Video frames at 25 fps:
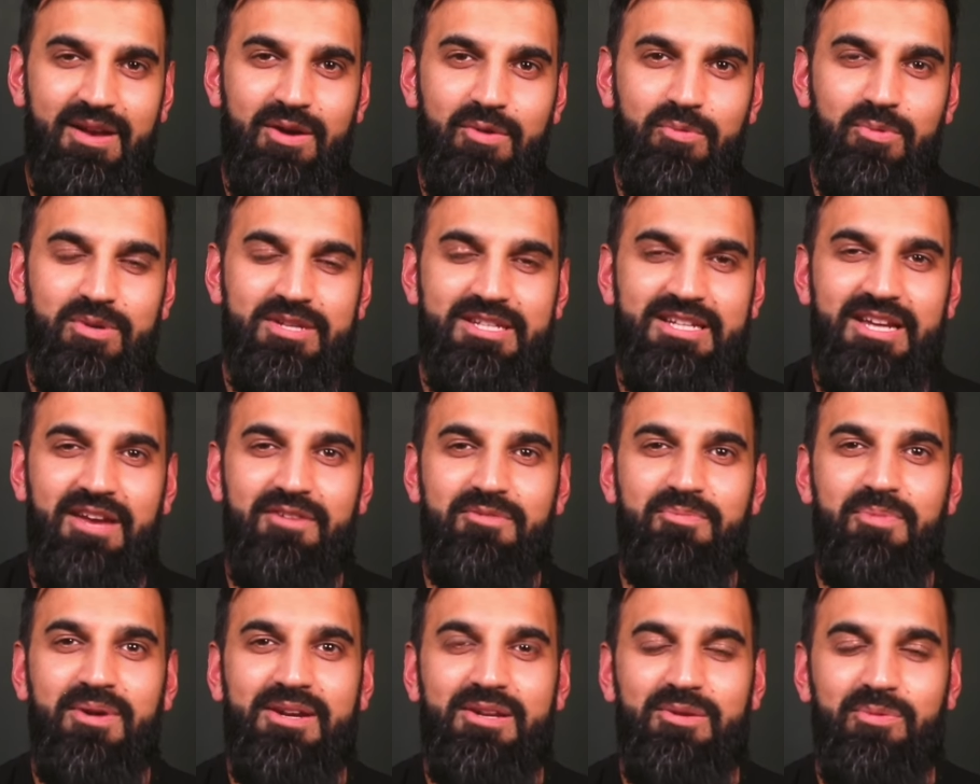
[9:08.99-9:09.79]
Wishing
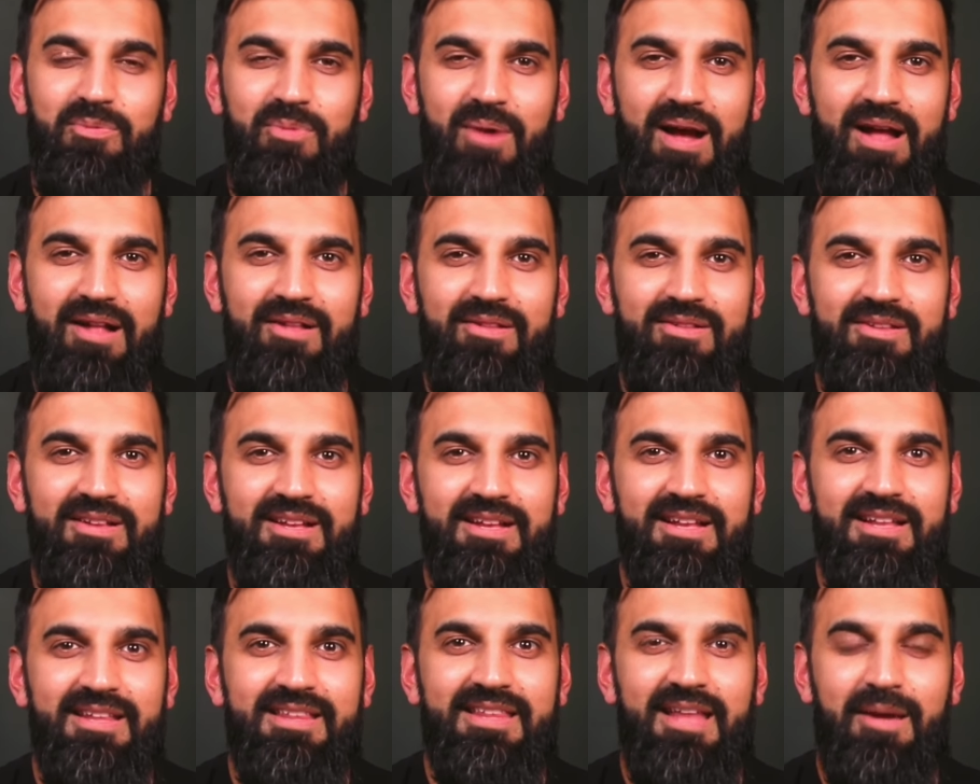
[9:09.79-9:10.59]
everybody well,
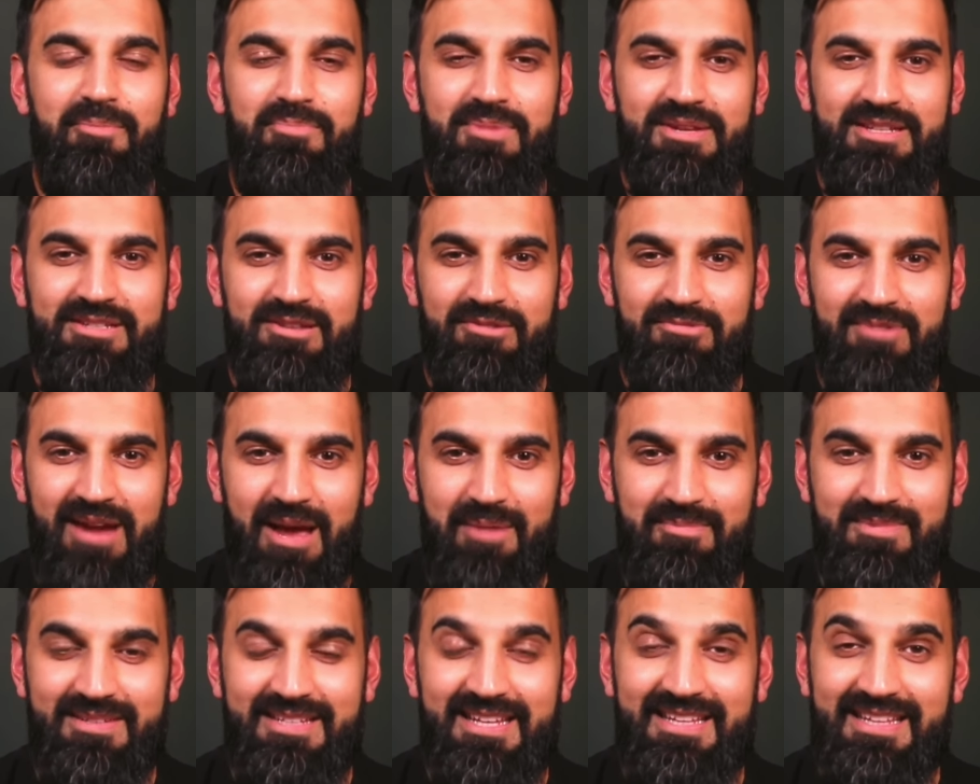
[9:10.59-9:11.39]
that brings a
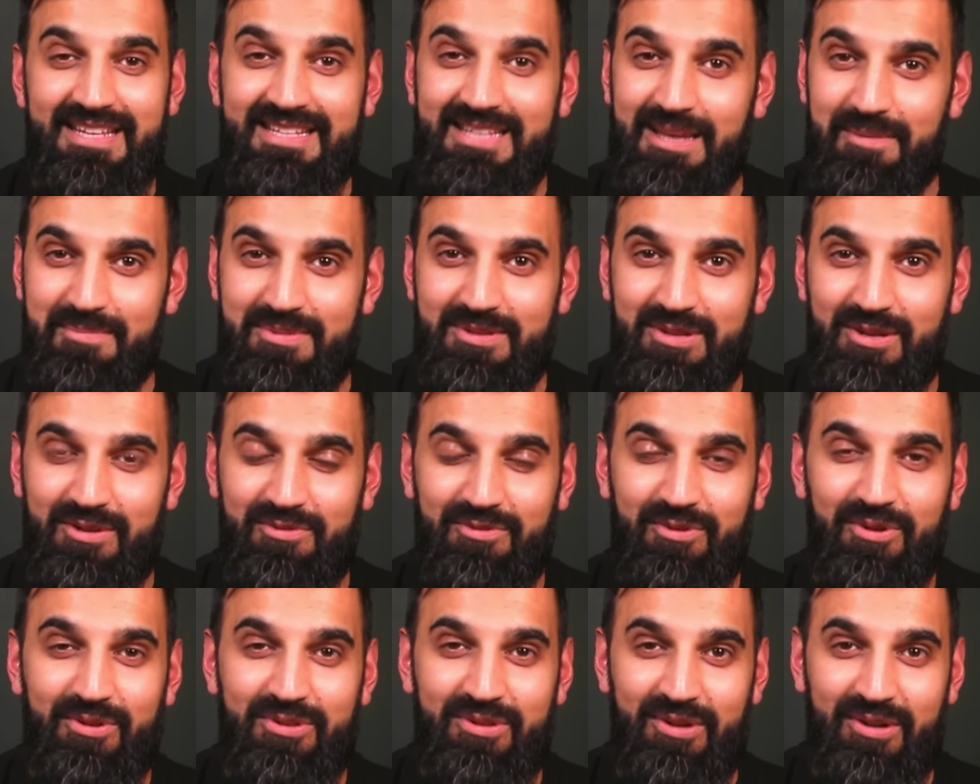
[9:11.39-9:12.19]
wrap to this episode of
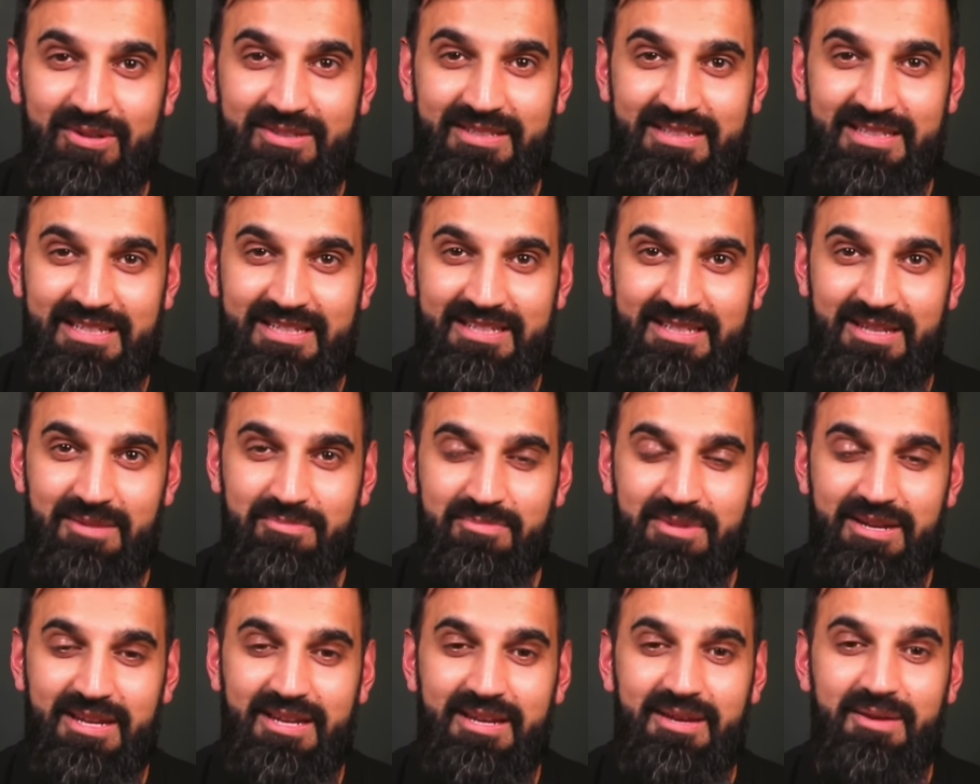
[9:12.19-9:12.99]
Orthodontics in
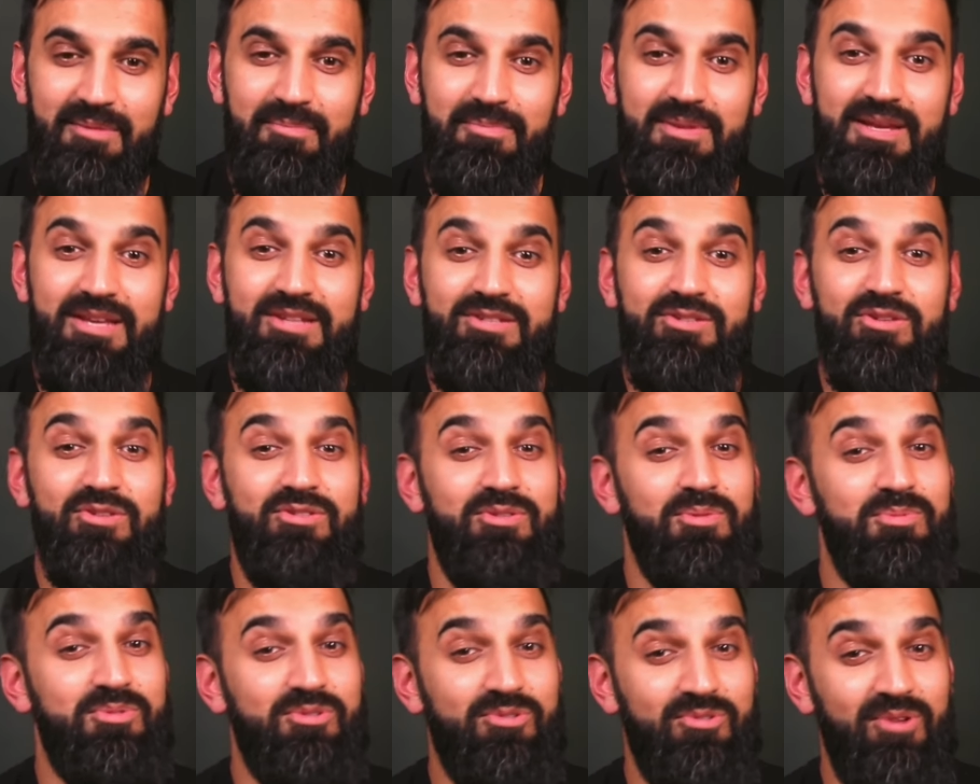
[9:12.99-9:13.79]
Summary. Please do
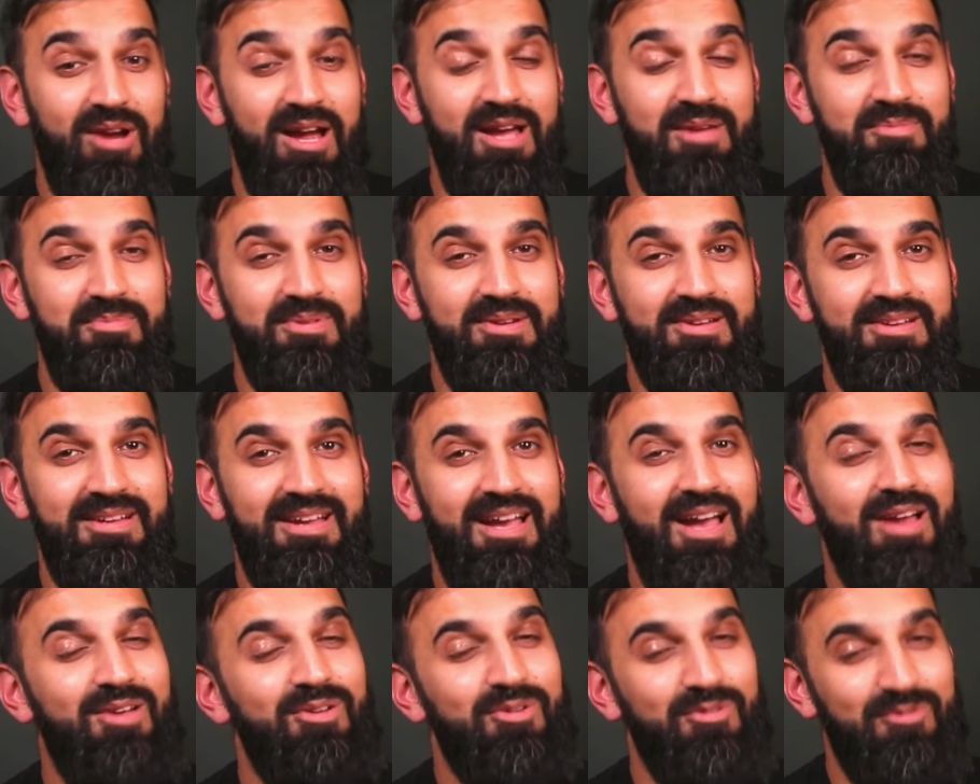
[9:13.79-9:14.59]
subscribe
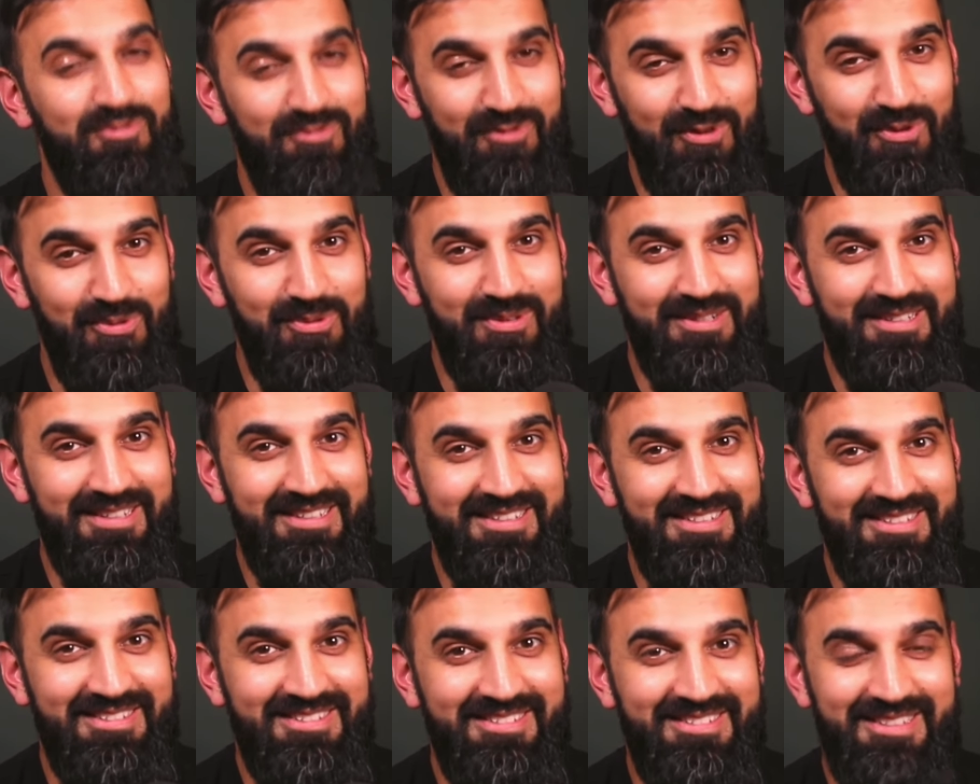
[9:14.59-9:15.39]
and look forward
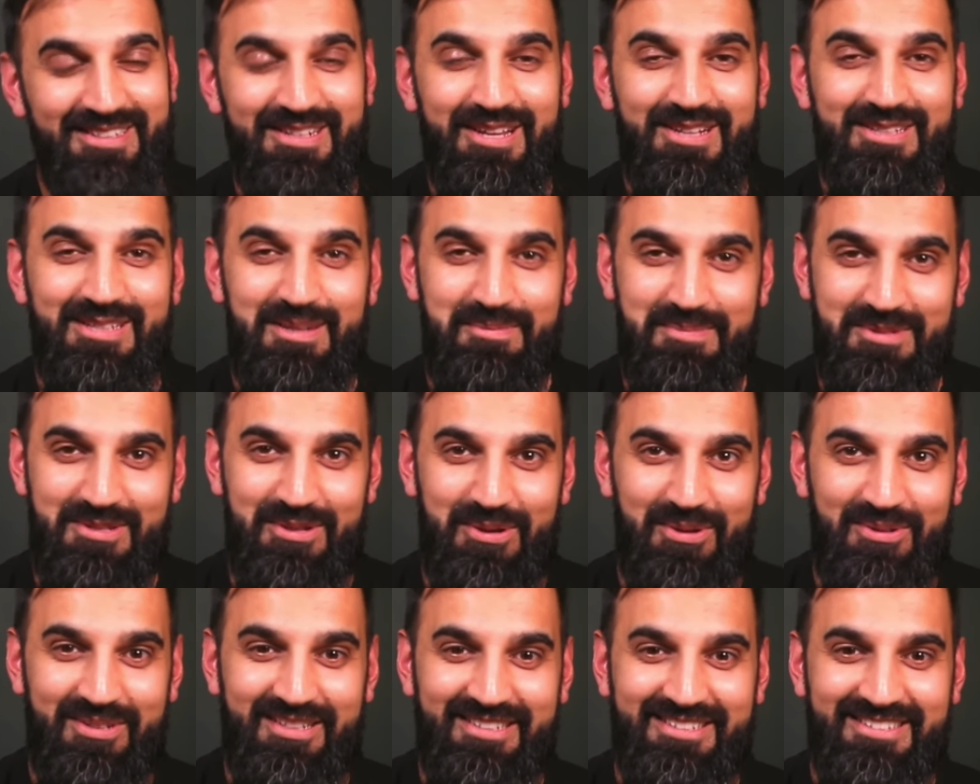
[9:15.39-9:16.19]
to next episode.